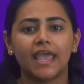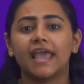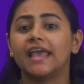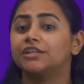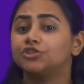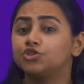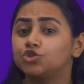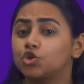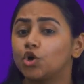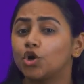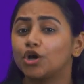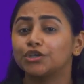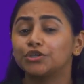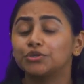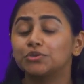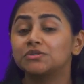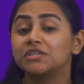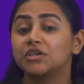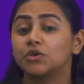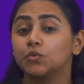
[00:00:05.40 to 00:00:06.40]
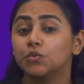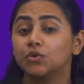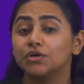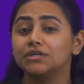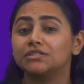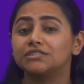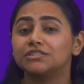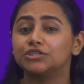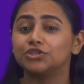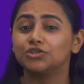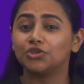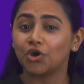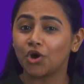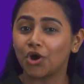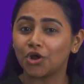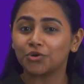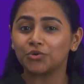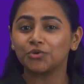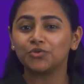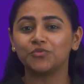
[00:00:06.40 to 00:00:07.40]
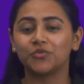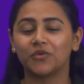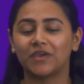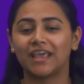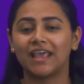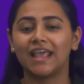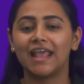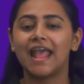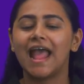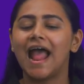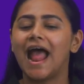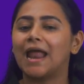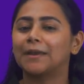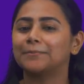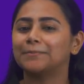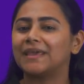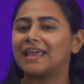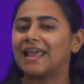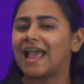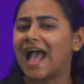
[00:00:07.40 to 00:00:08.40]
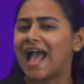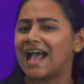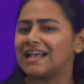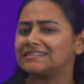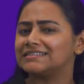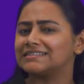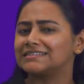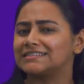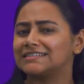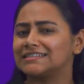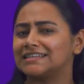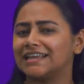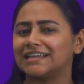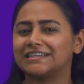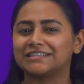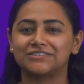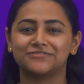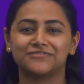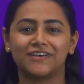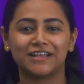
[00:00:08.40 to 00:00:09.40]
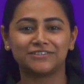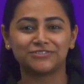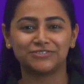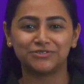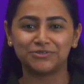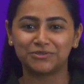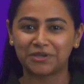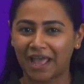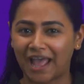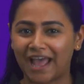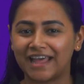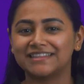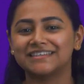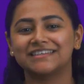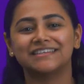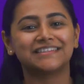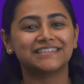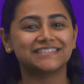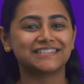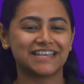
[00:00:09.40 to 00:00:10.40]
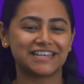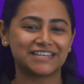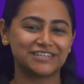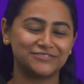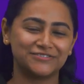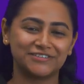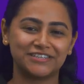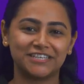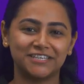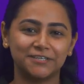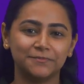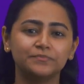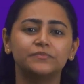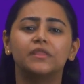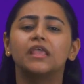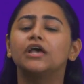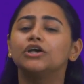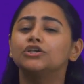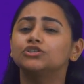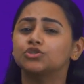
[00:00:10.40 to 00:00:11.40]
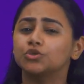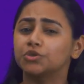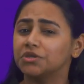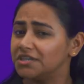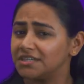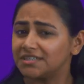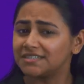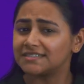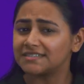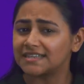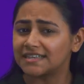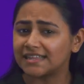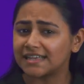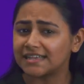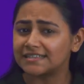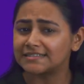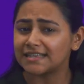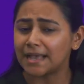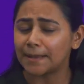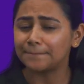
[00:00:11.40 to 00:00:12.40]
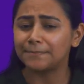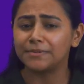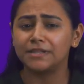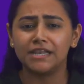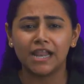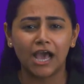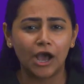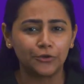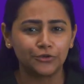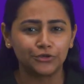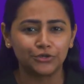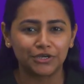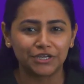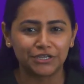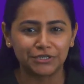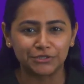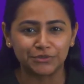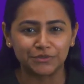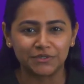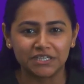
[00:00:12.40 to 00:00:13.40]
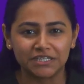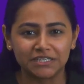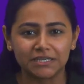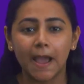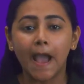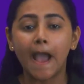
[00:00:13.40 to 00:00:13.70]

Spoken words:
Enjoy using words in your own way and be as creative as you can in this activity. So here is an example how you can do it.